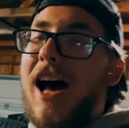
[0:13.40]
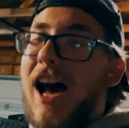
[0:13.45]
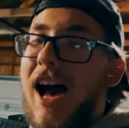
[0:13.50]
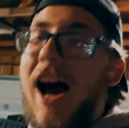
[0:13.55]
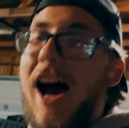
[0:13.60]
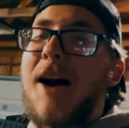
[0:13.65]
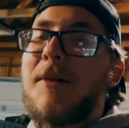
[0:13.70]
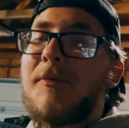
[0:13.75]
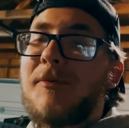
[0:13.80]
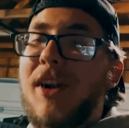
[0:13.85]

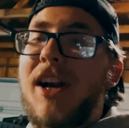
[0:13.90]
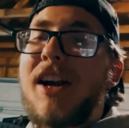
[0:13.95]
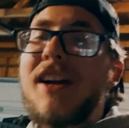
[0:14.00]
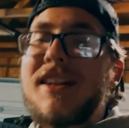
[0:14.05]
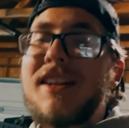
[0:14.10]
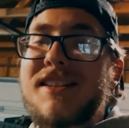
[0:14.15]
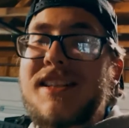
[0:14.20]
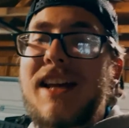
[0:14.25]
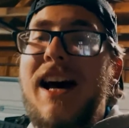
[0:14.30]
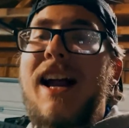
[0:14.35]
I'm very
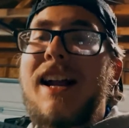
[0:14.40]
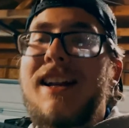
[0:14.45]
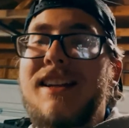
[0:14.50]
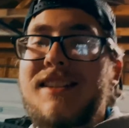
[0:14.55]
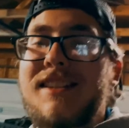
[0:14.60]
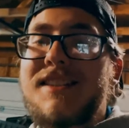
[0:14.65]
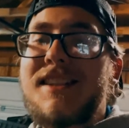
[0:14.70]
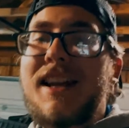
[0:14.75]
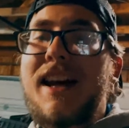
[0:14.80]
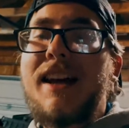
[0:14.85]
excited to
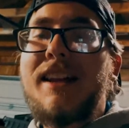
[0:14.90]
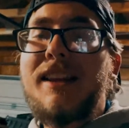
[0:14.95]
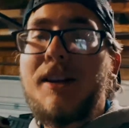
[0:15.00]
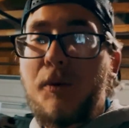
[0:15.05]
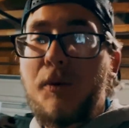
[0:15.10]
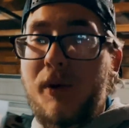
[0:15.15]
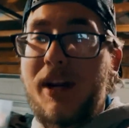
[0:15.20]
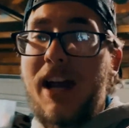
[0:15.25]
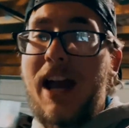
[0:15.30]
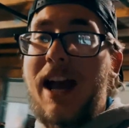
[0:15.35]
say that
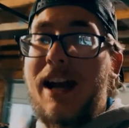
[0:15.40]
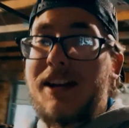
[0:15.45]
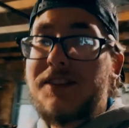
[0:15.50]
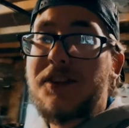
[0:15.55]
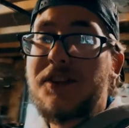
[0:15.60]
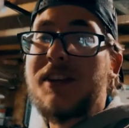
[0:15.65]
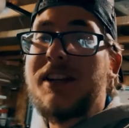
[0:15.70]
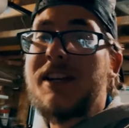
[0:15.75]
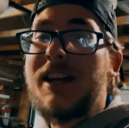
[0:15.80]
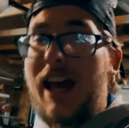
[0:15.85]
we
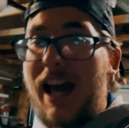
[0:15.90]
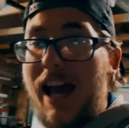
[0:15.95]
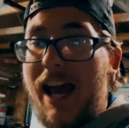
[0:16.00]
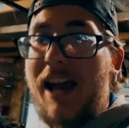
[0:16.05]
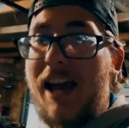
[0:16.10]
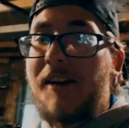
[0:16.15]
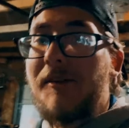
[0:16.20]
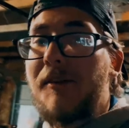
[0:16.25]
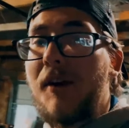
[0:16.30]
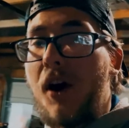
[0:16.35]
actually
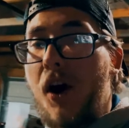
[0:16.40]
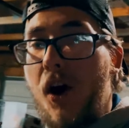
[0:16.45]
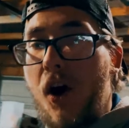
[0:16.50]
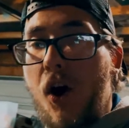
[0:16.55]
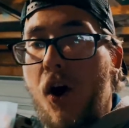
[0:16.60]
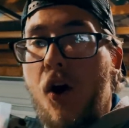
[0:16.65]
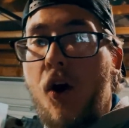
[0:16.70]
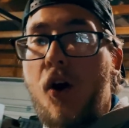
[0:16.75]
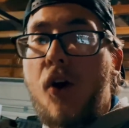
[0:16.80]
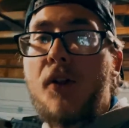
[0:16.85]
have
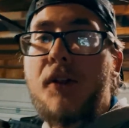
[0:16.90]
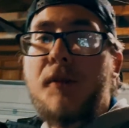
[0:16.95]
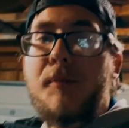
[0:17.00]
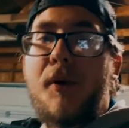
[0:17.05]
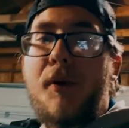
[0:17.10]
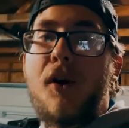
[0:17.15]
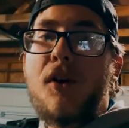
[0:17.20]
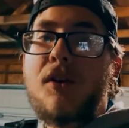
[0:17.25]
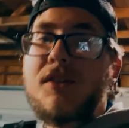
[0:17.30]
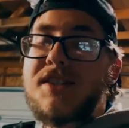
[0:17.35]
all the
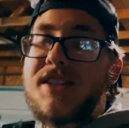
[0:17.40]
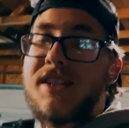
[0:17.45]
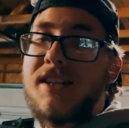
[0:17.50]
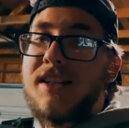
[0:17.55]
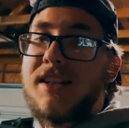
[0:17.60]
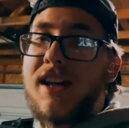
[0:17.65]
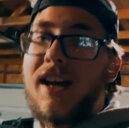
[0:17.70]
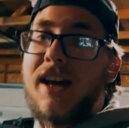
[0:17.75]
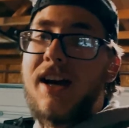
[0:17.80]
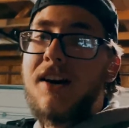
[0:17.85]
parts
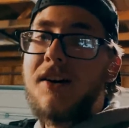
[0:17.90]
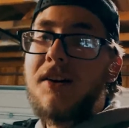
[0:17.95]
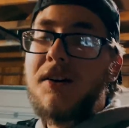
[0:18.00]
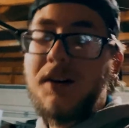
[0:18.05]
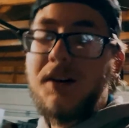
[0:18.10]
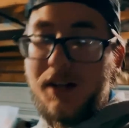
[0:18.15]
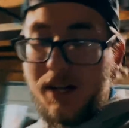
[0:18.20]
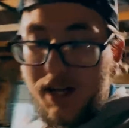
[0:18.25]
in now.